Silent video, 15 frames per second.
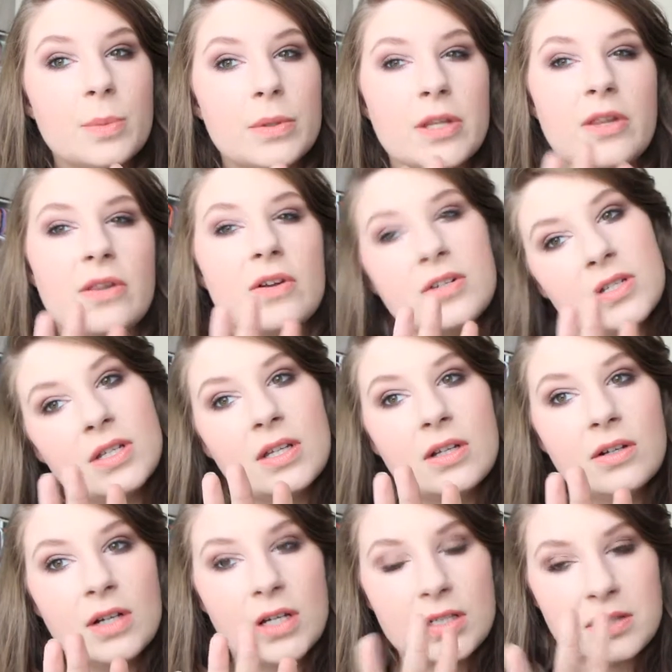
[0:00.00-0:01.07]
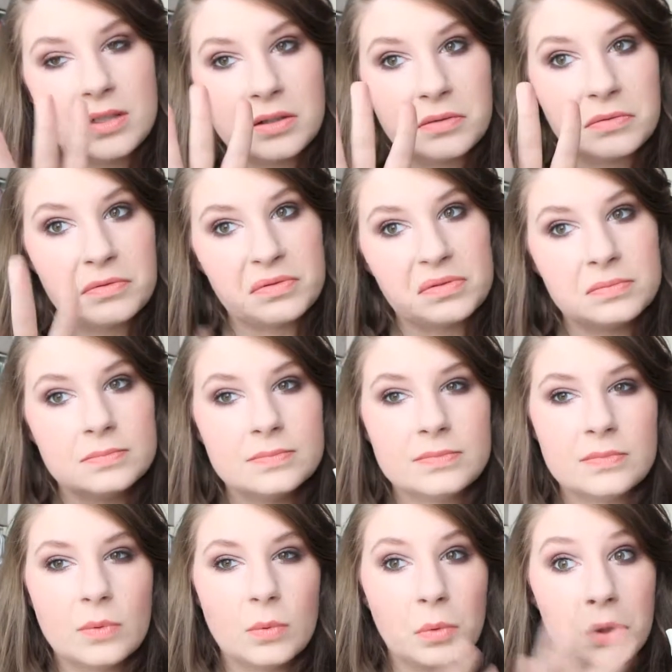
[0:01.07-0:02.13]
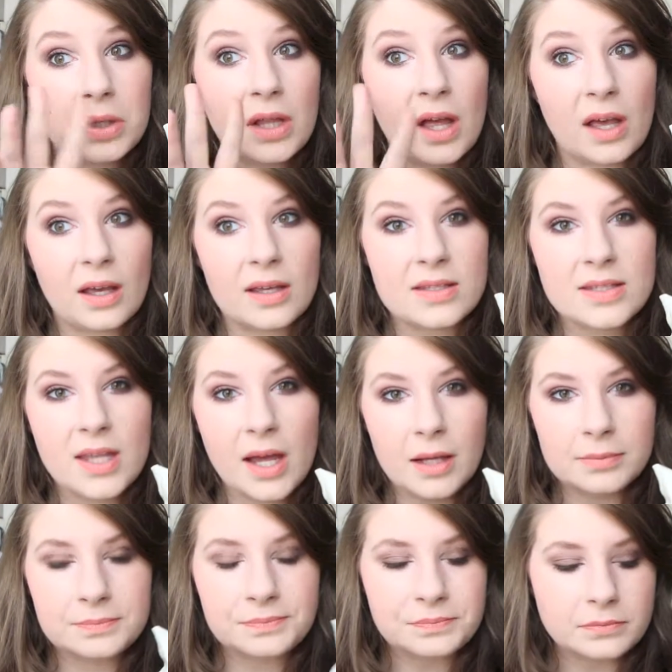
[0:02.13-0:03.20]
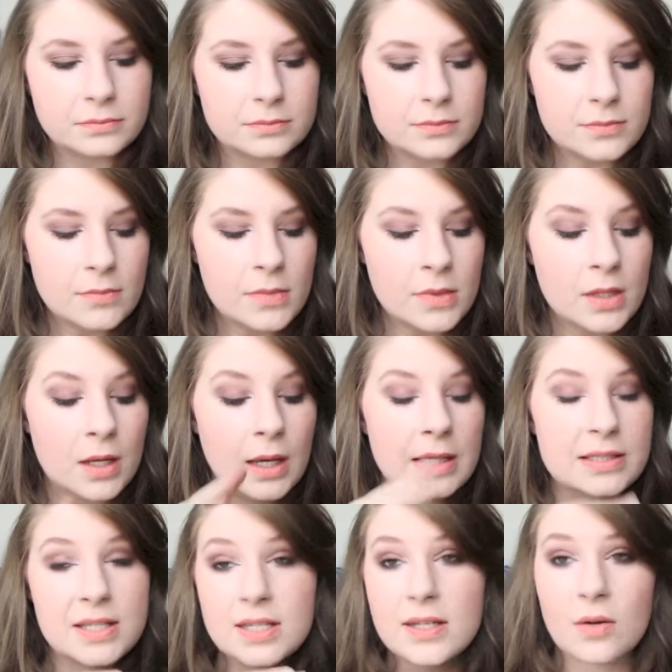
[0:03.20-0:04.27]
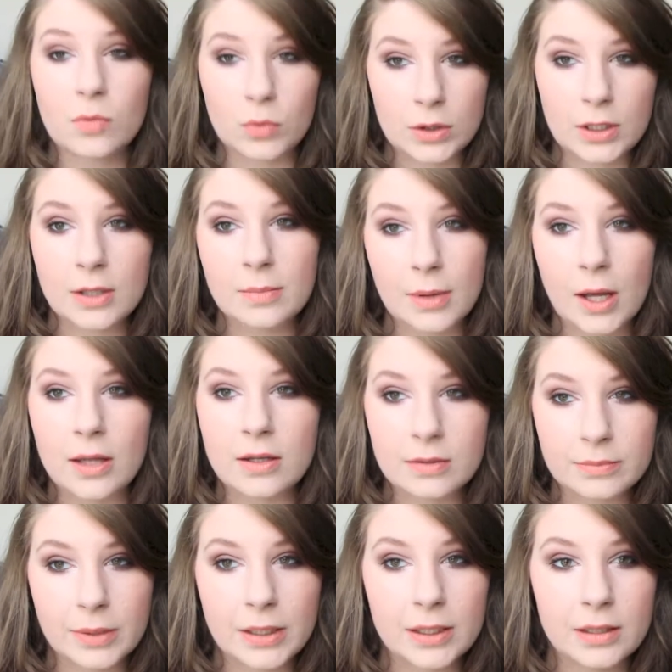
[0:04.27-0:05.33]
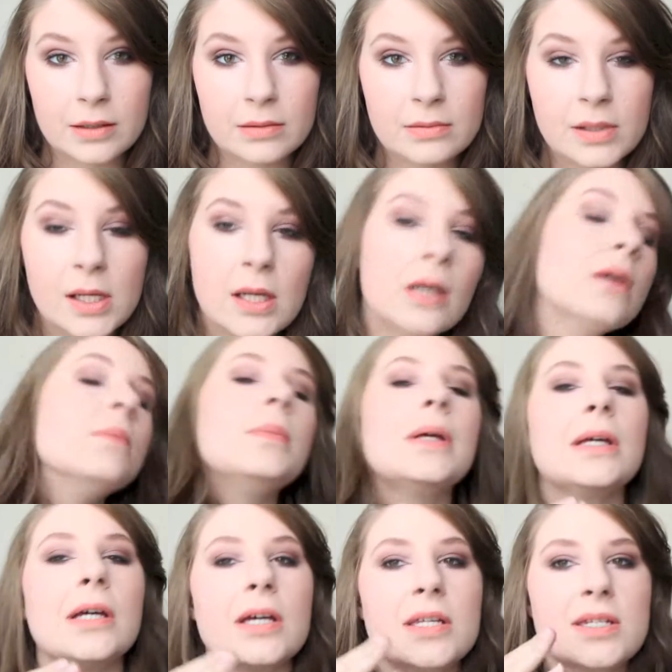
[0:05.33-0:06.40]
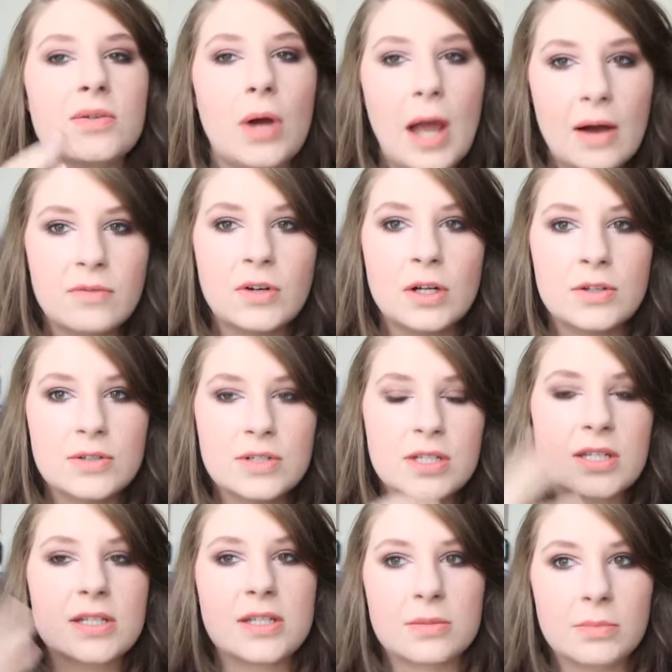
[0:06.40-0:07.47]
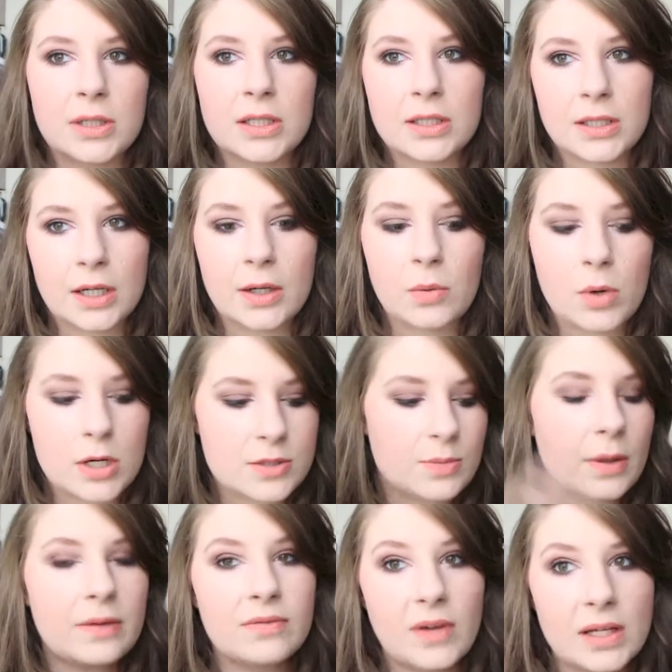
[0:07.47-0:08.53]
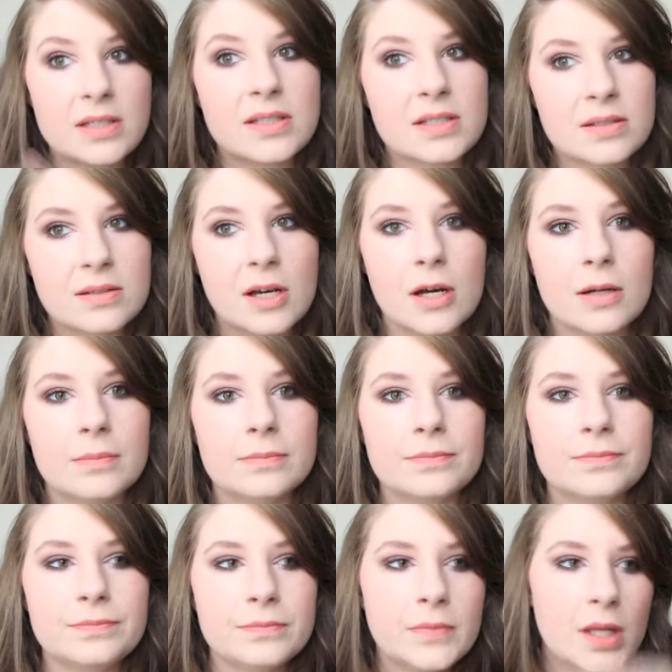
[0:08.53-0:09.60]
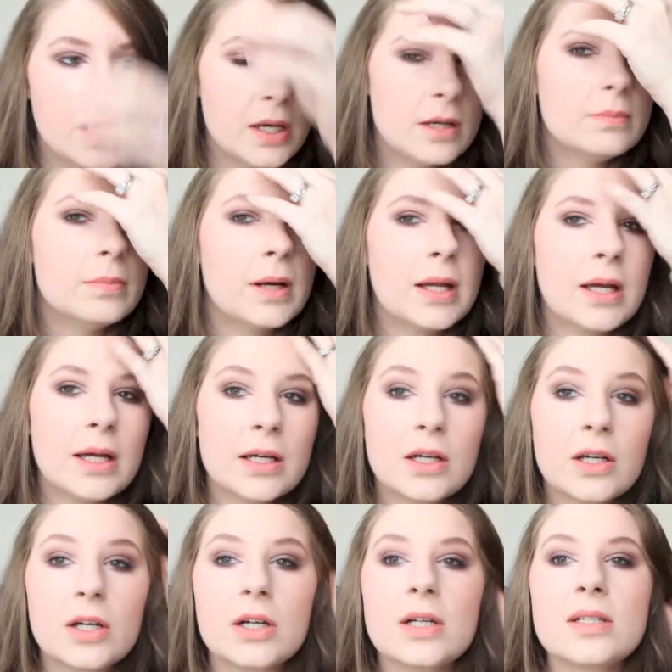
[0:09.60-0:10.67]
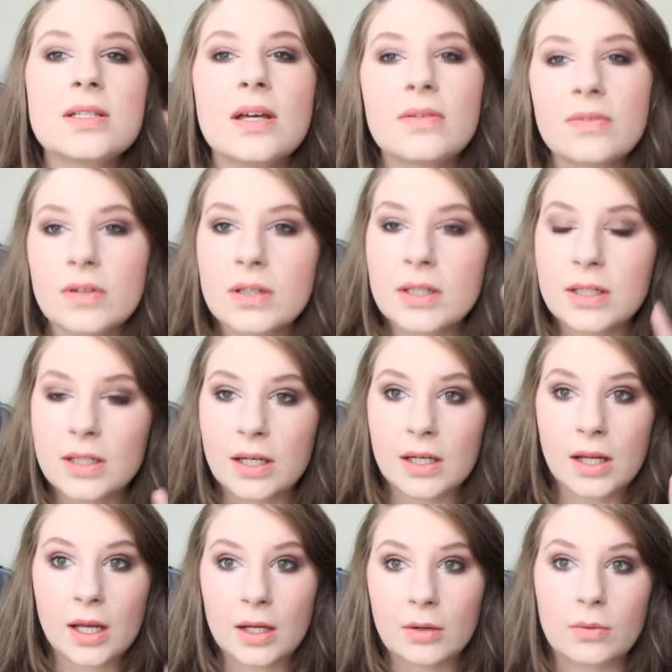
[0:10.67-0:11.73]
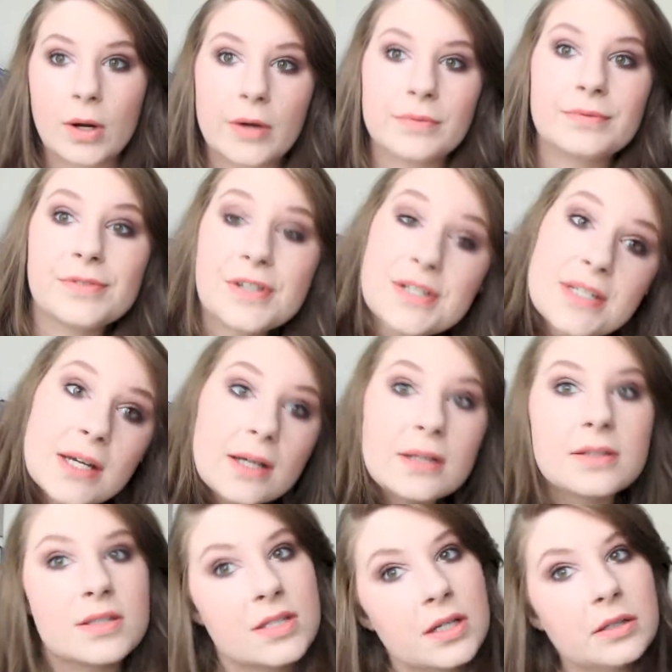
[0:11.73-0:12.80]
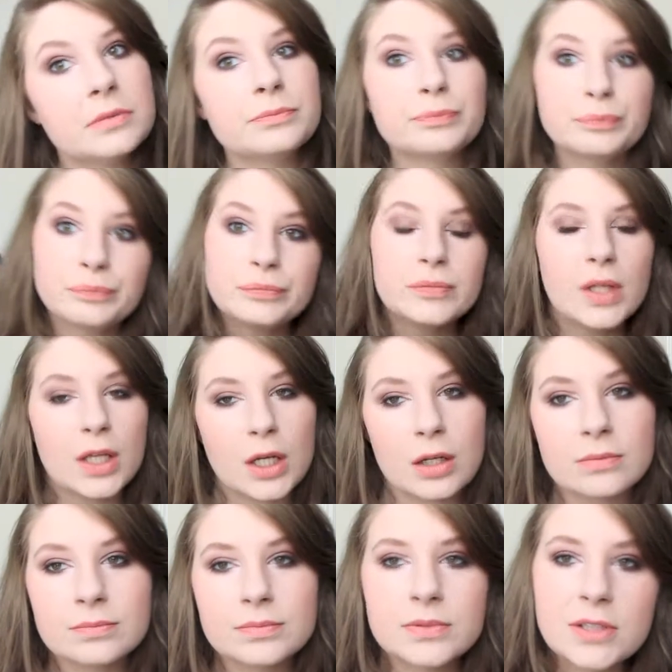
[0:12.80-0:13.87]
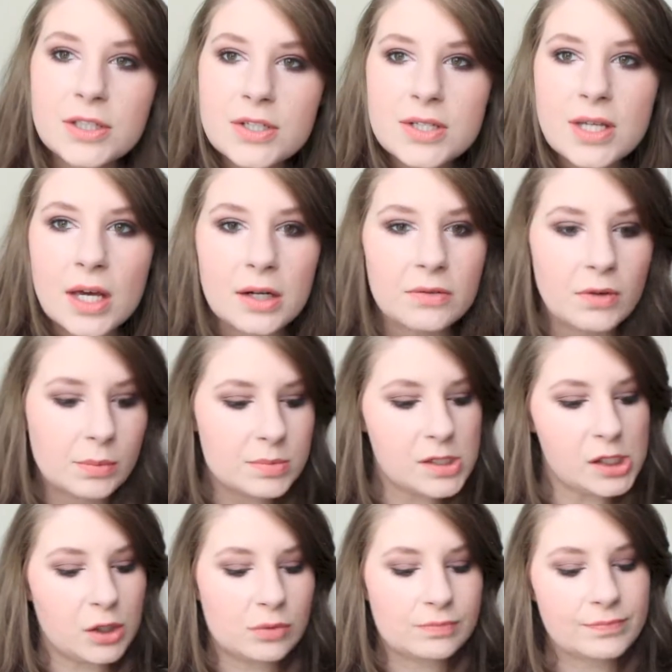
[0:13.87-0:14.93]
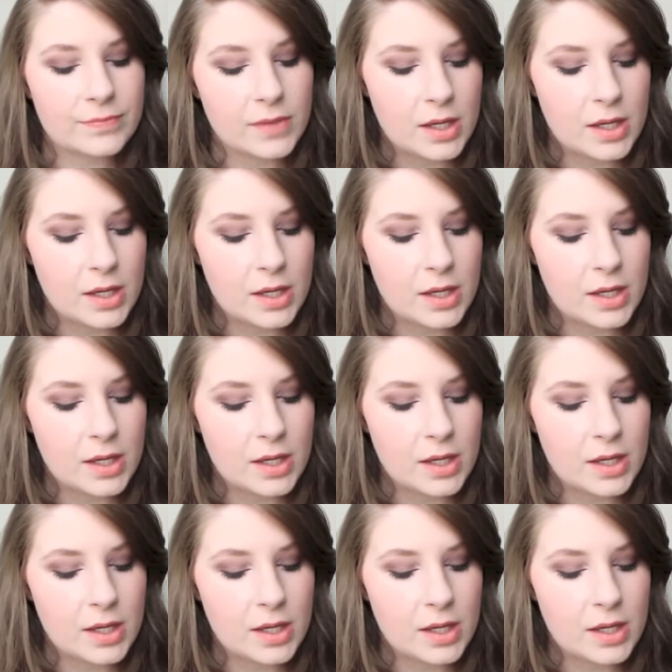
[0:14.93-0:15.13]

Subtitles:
but then there's a little hint of, what the heck is that? It doesn't really bother me because after I use this, immediately I wash my face. But it could definitely kind of hang around for a second, so, you know, just kind of up to you.